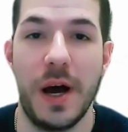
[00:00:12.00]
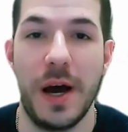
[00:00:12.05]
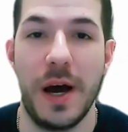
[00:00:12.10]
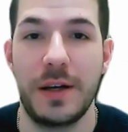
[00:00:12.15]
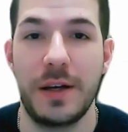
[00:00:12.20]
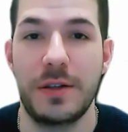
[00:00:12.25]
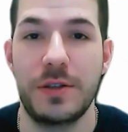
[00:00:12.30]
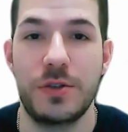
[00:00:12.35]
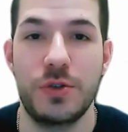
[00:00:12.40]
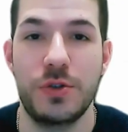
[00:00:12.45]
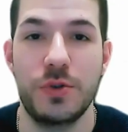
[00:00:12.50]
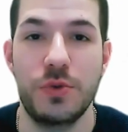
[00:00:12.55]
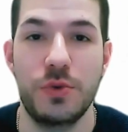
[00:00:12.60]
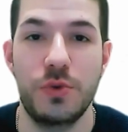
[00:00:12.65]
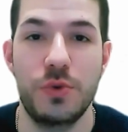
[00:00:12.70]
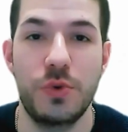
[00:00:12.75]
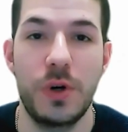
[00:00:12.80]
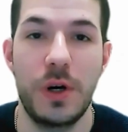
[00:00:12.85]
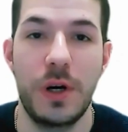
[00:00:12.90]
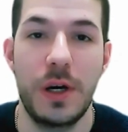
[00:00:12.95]
back
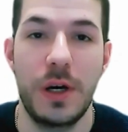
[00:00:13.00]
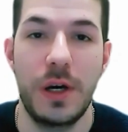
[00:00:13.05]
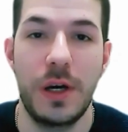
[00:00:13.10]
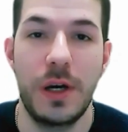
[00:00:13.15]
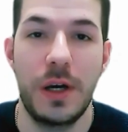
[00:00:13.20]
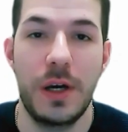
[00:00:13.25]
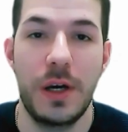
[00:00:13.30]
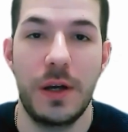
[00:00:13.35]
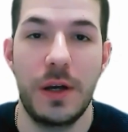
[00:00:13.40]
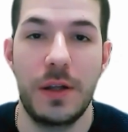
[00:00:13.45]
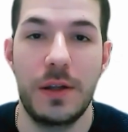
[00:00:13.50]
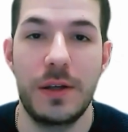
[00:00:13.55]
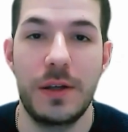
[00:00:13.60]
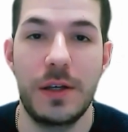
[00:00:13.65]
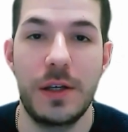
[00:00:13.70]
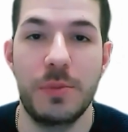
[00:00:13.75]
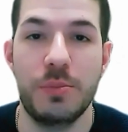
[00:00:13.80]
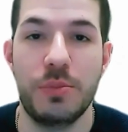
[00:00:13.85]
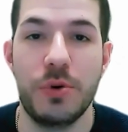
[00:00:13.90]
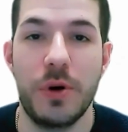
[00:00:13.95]
to
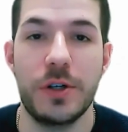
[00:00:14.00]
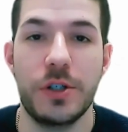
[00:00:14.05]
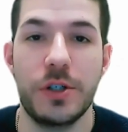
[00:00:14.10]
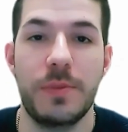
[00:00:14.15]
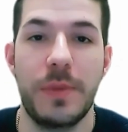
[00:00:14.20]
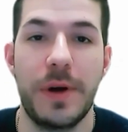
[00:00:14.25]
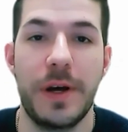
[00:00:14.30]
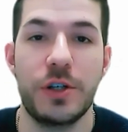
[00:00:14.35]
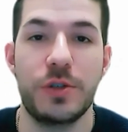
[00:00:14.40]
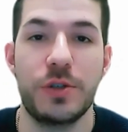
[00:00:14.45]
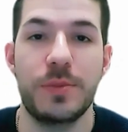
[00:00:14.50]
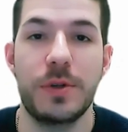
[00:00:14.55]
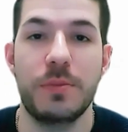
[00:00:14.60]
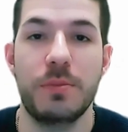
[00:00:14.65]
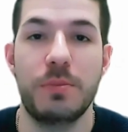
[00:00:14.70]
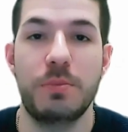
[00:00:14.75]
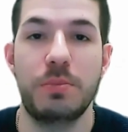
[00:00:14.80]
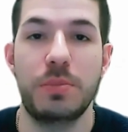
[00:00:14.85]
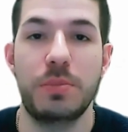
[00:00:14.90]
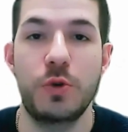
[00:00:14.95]
the Project
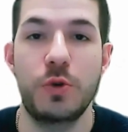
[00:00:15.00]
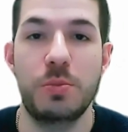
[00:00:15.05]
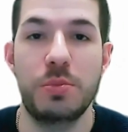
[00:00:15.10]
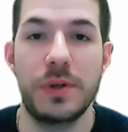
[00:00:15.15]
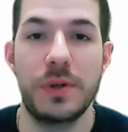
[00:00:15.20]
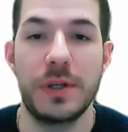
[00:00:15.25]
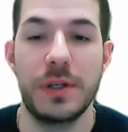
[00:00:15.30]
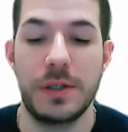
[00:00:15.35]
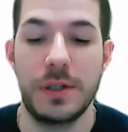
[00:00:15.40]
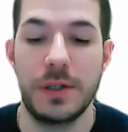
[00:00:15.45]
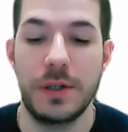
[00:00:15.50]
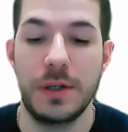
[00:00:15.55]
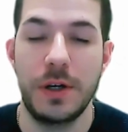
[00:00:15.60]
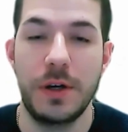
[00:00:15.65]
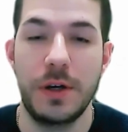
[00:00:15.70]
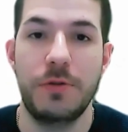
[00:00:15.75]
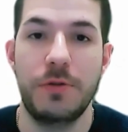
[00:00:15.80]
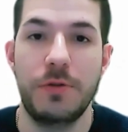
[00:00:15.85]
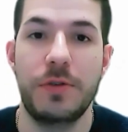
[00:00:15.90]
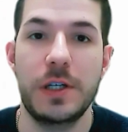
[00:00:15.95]
Management Blueprint
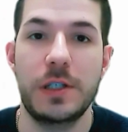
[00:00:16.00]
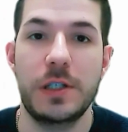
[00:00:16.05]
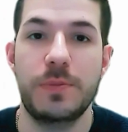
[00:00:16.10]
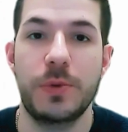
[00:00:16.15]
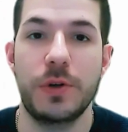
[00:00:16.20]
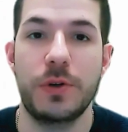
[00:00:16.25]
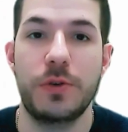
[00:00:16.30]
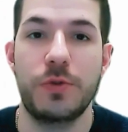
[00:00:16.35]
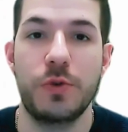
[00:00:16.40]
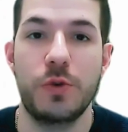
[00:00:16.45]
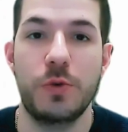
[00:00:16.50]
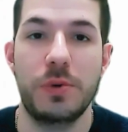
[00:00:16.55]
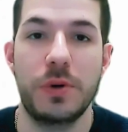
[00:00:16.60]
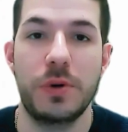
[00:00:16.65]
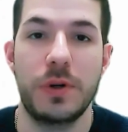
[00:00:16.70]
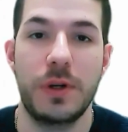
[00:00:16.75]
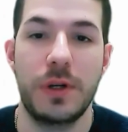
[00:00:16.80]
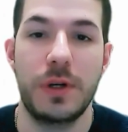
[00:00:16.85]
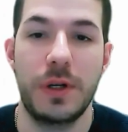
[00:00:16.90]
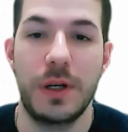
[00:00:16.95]
Facebook
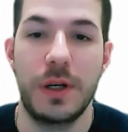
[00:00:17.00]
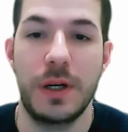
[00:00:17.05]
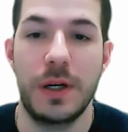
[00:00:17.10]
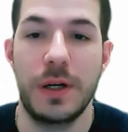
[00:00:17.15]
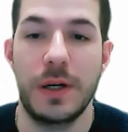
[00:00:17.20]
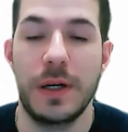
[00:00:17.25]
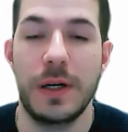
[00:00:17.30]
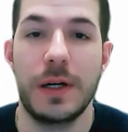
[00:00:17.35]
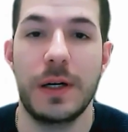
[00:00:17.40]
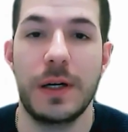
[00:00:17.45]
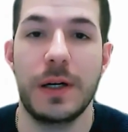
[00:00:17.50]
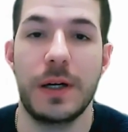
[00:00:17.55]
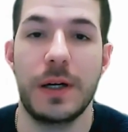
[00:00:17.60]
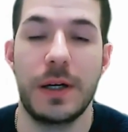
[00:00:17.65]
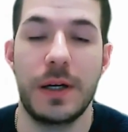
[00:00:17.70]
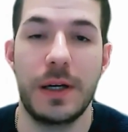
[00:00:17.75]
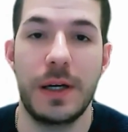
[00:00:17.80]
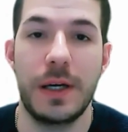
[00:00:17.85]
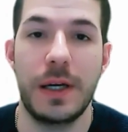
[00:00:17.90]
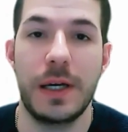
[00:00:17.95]
group.
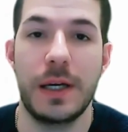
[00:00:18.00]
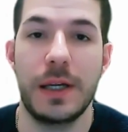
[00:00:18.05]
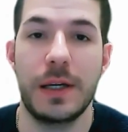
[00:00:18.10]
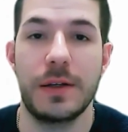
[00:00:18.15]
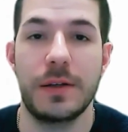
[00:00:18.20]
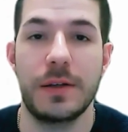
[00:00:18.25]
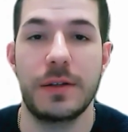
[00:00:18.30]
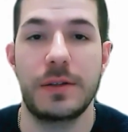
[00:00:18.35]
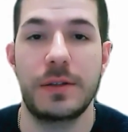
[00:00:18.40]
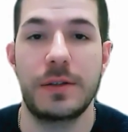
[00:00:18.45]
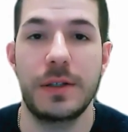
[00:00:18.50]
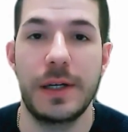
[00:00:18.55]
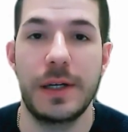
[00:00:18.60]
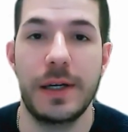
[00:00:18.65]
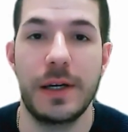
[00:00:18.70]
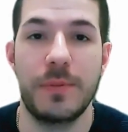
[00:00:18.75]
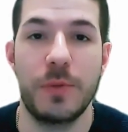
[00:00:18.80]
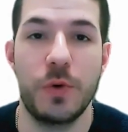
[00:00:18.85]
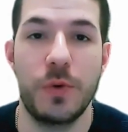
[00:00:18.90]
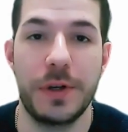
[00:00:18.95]
And
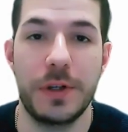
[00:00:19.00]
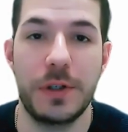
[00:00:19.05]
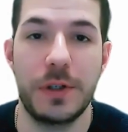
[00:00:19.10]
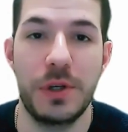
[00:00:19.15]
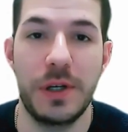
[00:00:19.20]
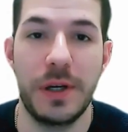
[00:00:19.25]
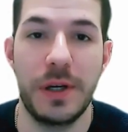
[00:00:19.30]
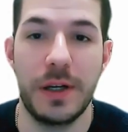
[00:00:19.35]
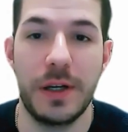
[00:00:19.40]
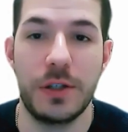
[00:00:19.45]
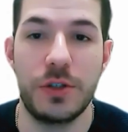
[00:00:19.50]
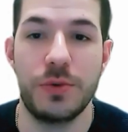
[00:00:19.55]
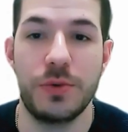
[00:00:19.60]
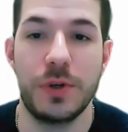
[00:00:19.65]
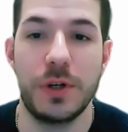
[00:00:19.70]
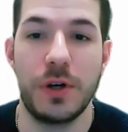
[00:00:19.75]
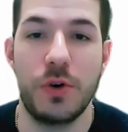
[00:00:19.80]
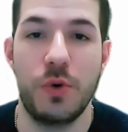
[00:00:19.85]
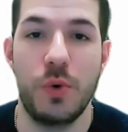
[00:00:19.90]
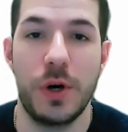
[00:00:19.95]
today I'm going to be
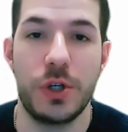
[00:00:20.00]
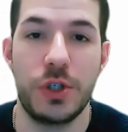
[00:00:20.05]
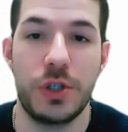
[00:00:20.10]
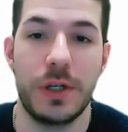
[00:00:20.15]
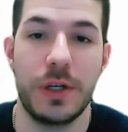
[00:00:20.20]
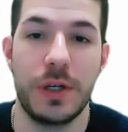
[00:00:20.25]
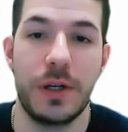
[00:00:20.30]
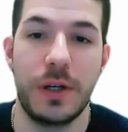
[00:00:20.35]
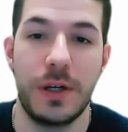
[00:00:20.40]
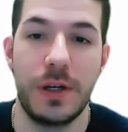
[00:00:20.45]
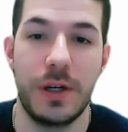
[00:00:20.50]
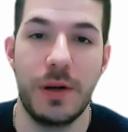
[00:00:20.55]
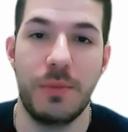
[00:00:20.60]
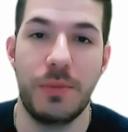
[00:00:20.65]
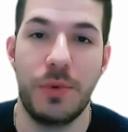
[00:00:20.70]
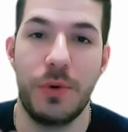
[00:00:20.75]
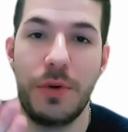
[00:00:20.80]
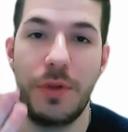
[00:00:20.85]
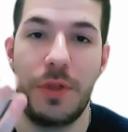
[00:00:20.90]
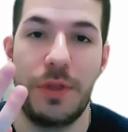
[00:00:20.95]
answering question
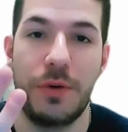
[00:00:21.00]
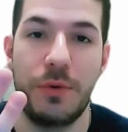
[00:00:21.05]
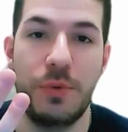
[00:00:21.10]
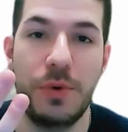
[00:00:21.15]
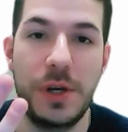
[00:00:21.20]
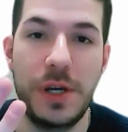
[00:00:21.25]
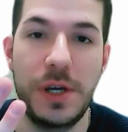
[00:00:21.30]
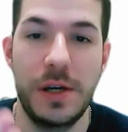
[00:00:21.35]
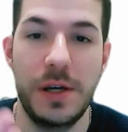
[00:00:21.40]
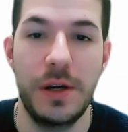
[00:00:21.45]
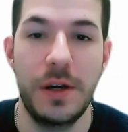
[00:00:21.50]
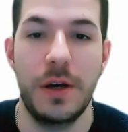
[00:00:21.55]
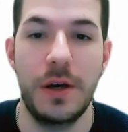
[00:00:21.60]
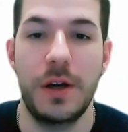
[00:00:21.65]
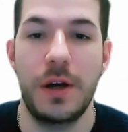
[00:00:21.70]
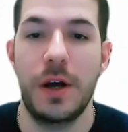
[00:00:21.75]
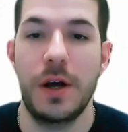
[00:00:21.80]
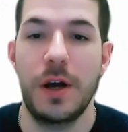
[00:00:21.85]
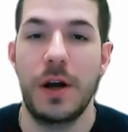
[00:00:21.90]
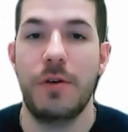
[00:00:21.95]
number 3
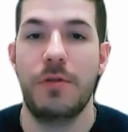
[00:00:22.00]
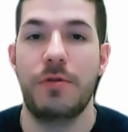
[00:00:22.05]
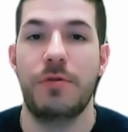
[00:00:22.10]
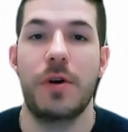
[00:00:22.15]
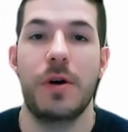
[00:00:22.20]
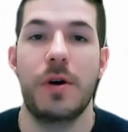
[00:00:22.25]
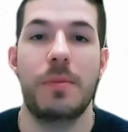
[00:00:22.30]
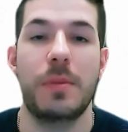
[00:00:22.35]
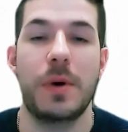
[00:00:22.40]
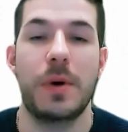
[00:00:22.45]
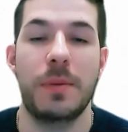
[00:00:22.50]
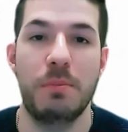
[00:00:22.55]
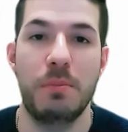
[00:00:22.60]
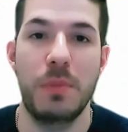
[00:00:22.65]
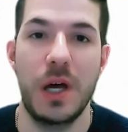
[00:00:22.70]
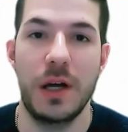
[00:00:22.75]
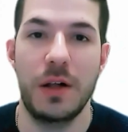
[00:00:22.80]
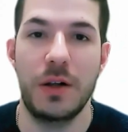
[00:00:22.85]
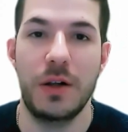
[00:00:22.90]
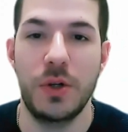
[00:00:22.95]
from
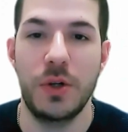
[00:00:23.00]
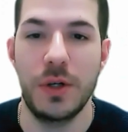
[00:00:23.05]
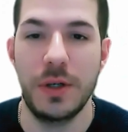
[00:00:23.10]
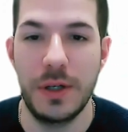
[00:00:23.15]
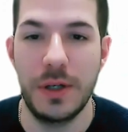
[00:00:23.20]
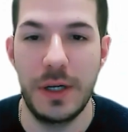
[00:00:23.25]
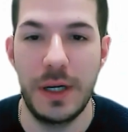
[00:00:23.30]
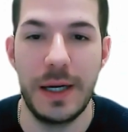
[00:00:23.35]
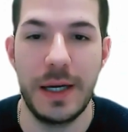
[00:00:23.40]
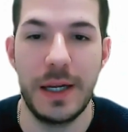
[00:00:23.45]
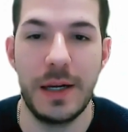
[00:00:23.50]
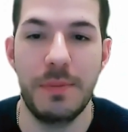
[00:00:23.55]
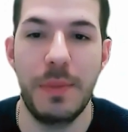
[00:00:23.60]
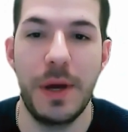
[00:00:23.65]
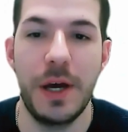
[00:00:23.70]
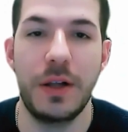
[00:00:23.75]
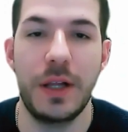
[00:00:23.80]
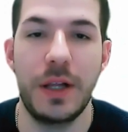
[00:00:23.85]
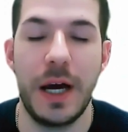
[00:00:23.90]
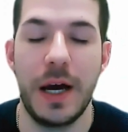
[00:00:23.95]
Mel. And
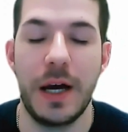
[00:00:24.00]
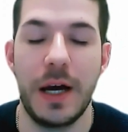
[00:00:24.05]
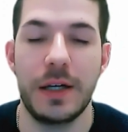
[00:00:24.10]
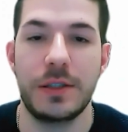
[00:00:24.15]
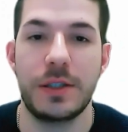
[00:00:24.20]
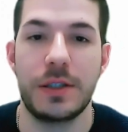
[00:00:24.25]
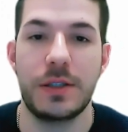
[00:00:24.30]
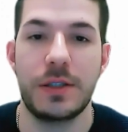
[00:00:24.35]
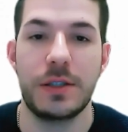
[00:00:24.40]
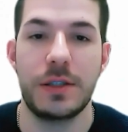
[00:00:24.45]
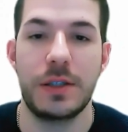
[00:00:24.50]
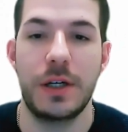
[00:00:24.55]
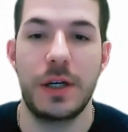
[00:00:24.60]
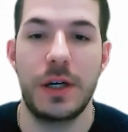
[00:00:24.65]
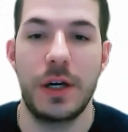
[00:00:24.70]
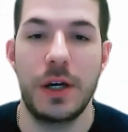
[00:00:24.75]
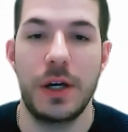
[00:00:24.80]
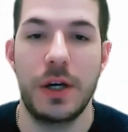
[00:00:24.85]
Mel asks